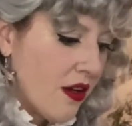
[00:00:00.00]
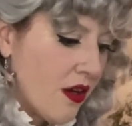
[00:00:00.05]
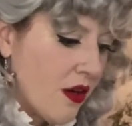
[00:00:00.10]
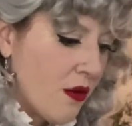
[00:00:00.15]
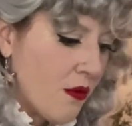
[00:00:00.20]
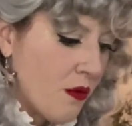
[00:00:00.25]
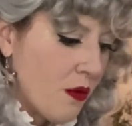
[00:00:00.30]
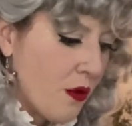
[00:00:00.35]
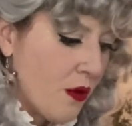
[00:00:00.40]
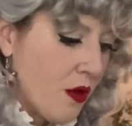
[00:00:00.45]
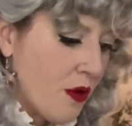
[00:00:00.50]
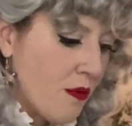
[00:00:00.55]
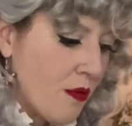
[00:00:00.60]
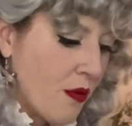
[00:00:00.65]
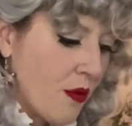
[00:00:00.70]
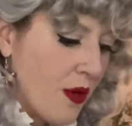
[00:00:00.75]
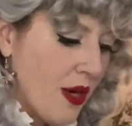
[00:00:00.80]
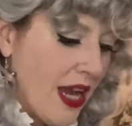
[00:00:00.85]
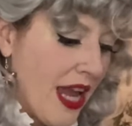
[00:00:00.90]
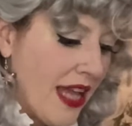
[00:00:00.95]
Aurora
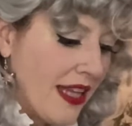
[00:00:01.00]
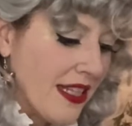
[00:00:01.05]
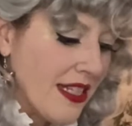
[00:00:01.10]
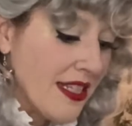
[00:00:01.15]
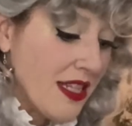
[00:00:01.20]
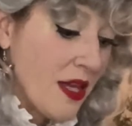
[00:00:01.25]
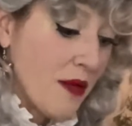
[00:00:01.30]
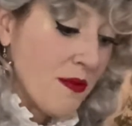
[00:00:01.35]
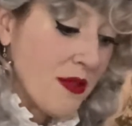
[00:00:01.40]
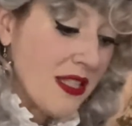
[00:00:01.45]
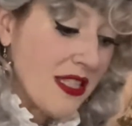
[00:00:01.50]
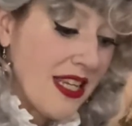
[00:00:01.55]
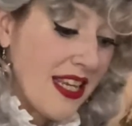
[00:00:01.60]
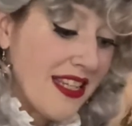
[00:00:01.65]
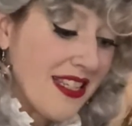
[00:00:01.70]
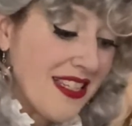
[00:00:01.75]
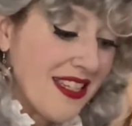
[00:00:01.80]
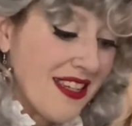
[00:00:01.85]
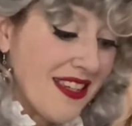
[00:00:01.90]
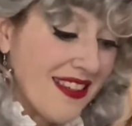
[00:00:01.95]
Borealis helps
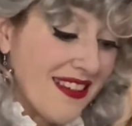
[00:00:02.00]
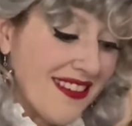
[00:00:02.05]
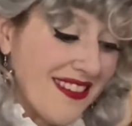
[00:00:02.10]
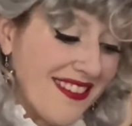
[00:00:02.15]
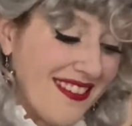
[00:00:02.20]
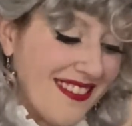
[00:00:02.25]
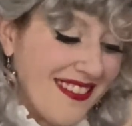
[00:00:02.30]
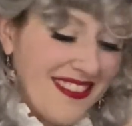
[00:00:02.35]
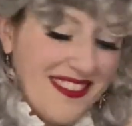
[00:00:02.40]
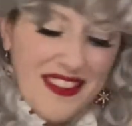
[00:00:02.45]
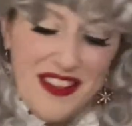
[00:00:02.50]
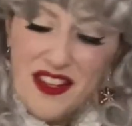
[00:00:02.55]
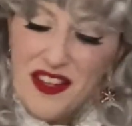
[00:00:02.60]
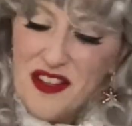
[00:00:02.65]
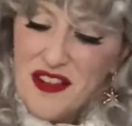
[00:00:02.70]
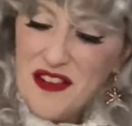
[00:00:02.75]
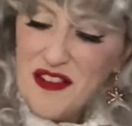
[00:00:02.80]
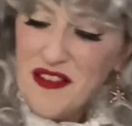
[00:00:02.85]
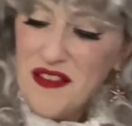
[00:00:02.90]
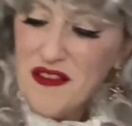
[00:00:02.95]
Santa
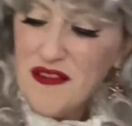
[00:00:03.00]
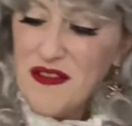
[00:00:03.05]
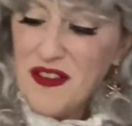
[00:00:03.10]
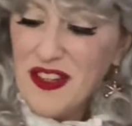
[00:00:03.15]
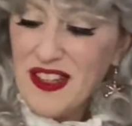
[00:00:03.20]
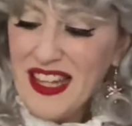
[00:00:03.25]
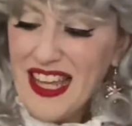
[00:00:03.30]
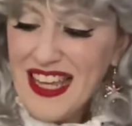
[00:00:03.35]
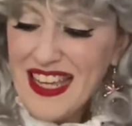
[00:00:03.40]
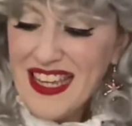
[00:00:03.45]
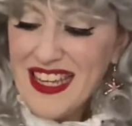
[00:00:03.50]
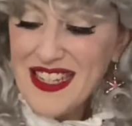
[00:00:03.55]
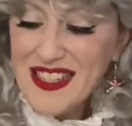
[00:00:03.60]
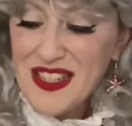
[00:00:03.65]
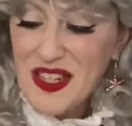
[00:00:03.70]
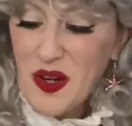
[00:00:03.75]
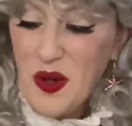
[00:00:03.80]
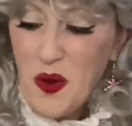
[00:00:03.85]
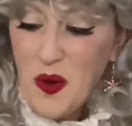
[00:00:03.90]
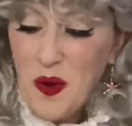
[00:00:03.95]
feel like he's
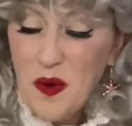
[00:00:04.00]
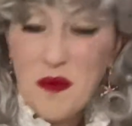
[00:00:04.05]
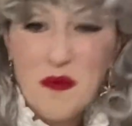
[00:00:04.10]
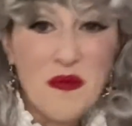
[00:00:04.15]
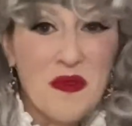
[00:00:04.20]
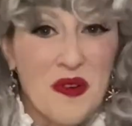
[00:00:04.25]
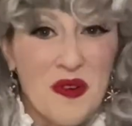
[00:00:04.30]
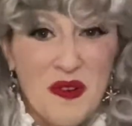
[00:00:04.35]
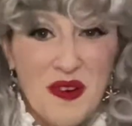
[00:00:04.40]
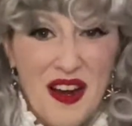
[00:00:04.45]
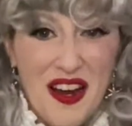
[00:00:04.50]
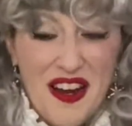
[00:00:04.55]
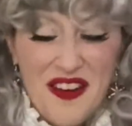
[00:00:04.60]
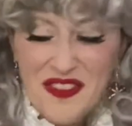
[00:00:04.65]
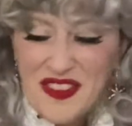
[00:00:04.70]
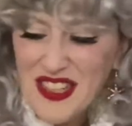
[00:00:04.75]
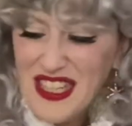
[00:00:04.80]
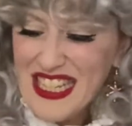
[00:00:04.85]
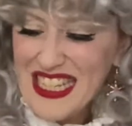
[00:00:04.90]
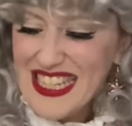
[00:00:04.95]
at home wherever
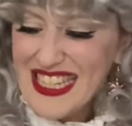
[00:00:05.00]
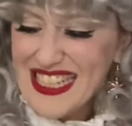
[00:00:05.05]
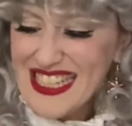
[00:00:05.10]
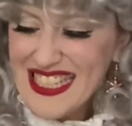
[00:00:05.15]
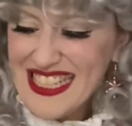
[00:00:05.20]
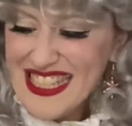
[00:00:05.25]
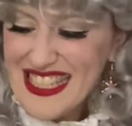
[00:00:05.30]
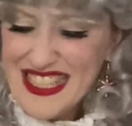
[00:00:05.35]
he is,